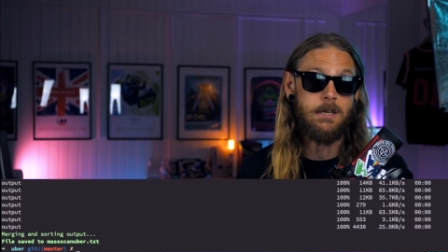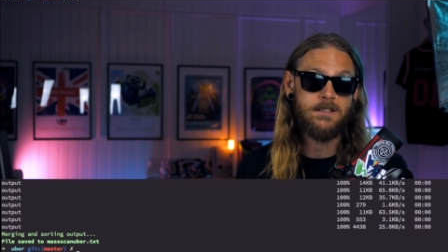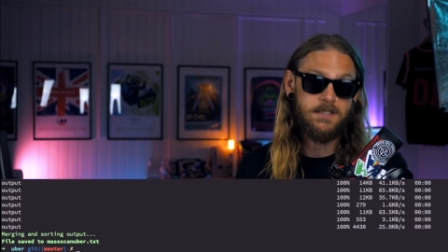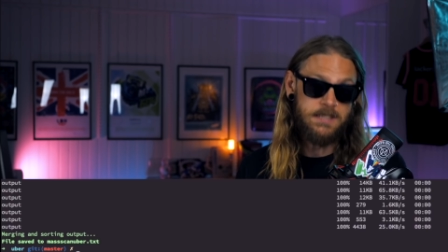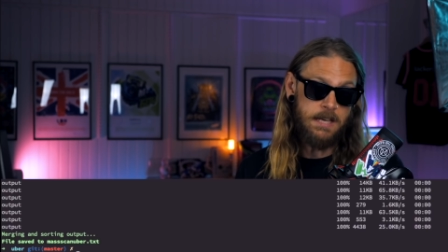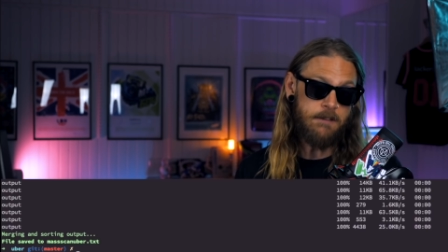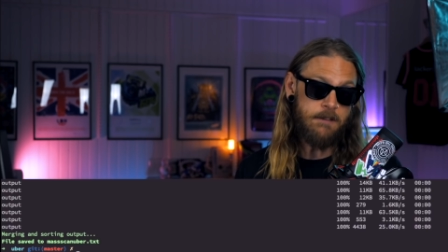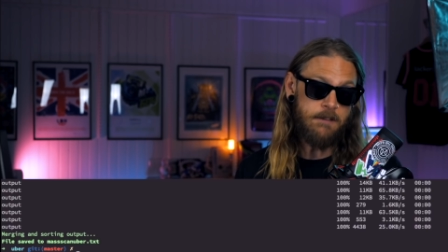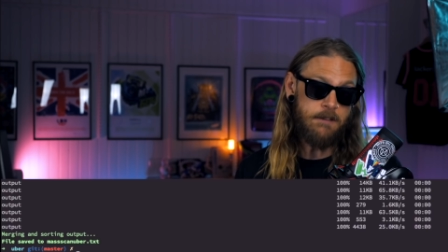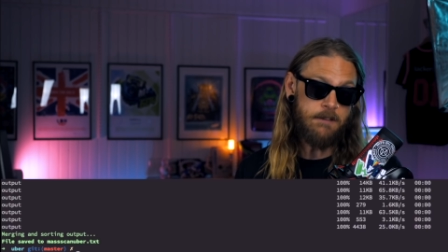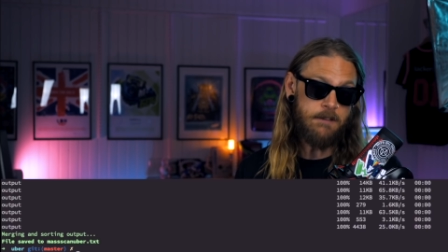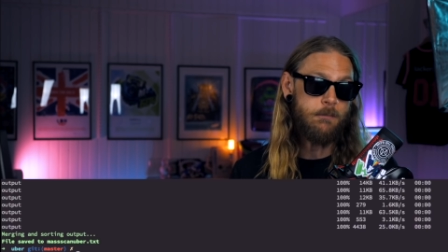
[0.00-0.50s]

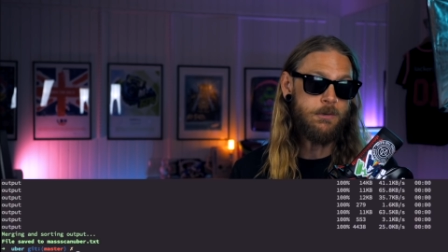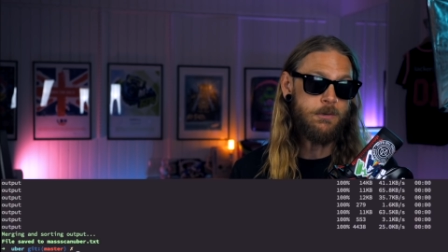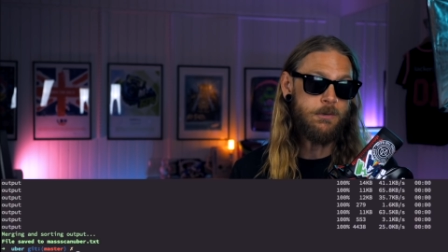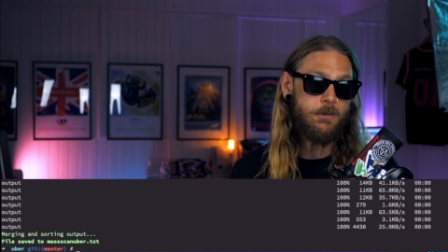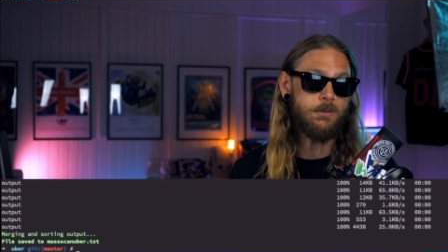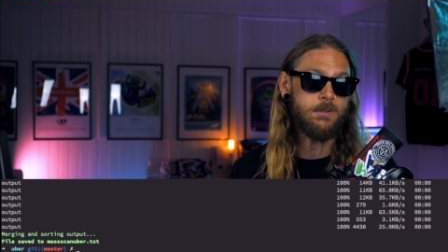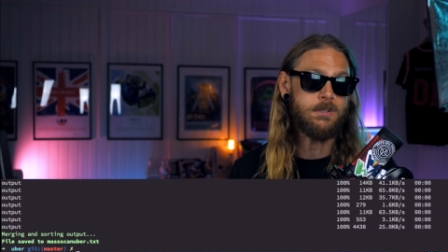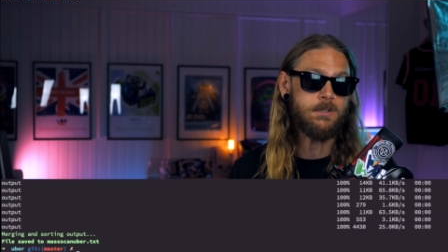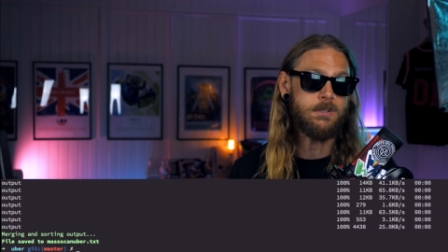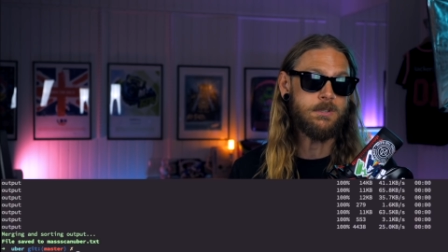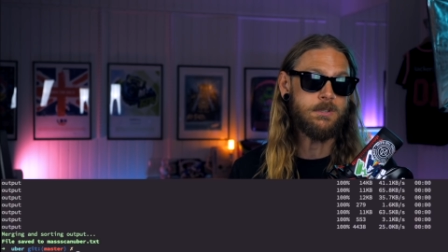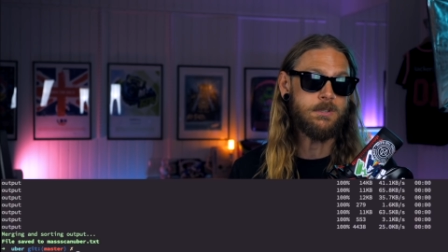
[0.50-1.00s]
Saving them
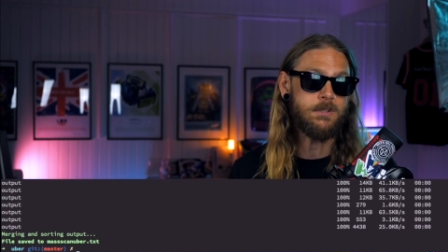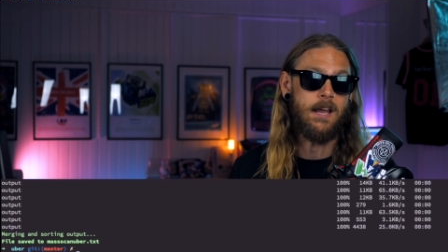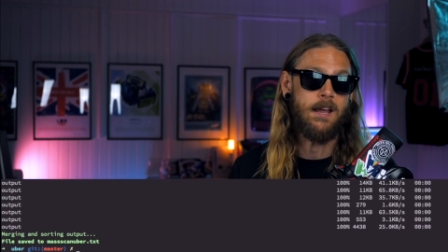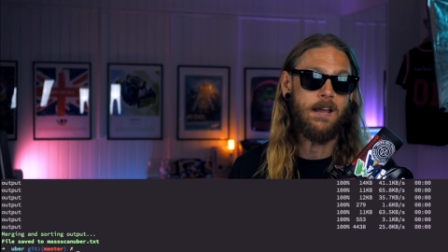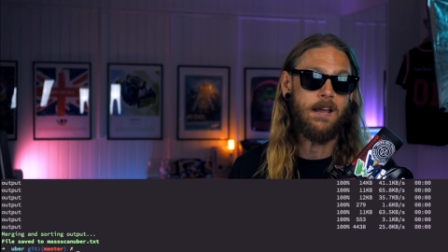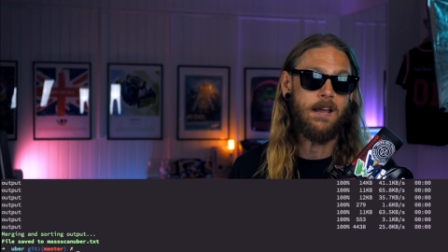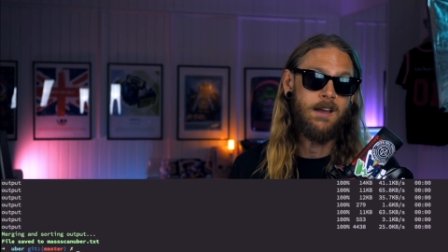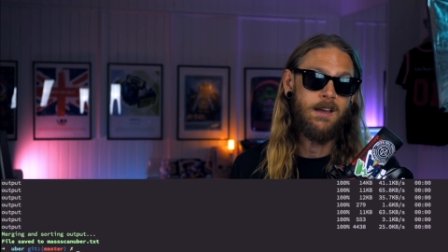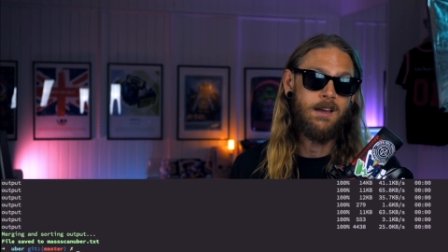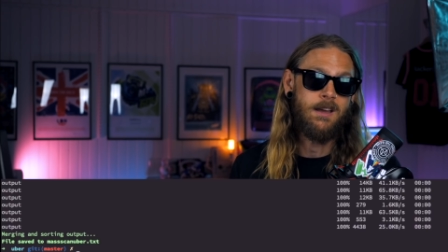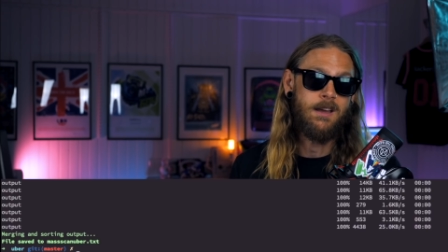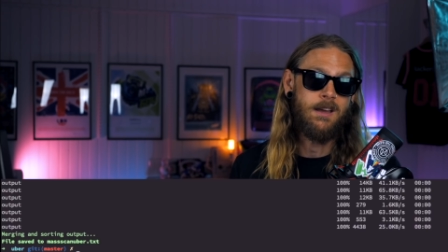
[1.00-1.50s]

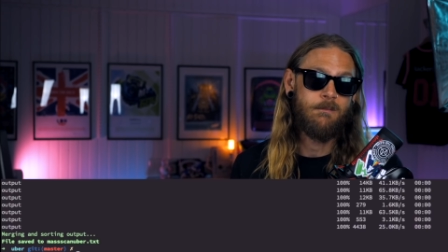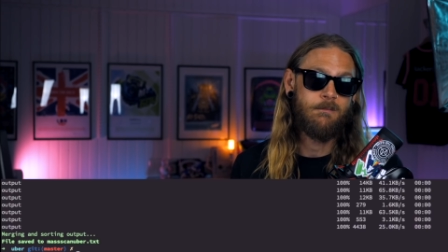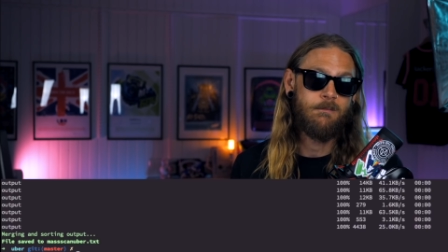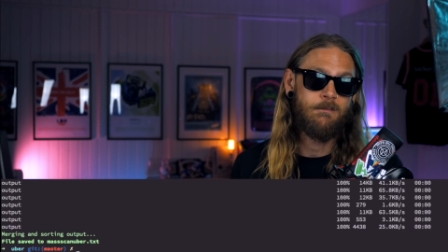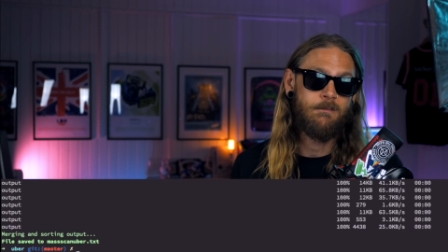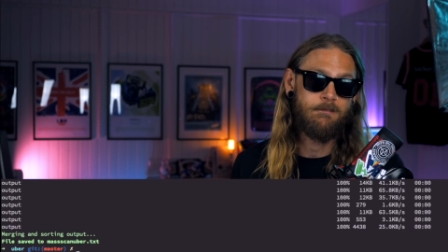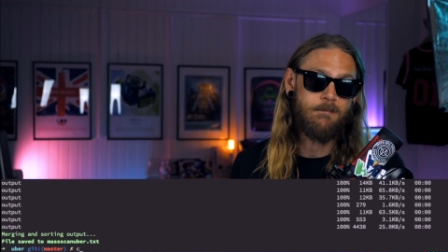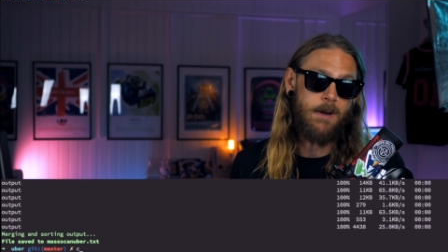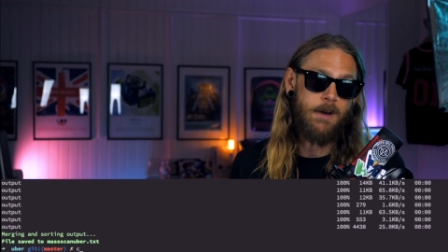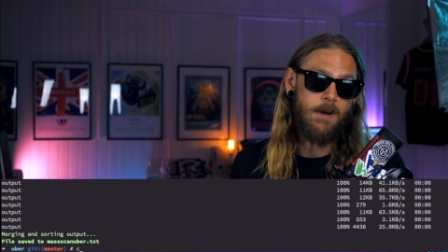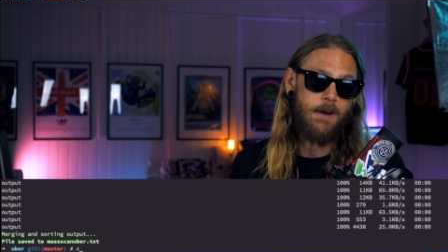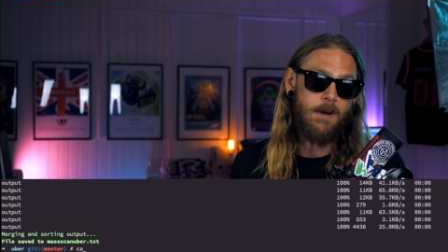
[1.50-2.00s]
using
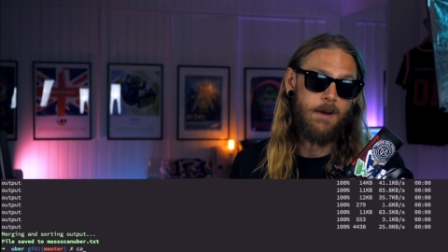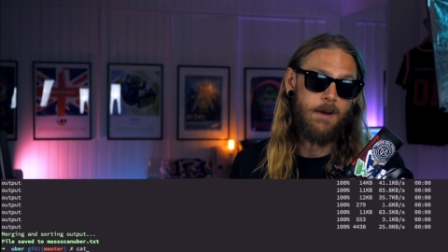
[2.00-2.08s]
my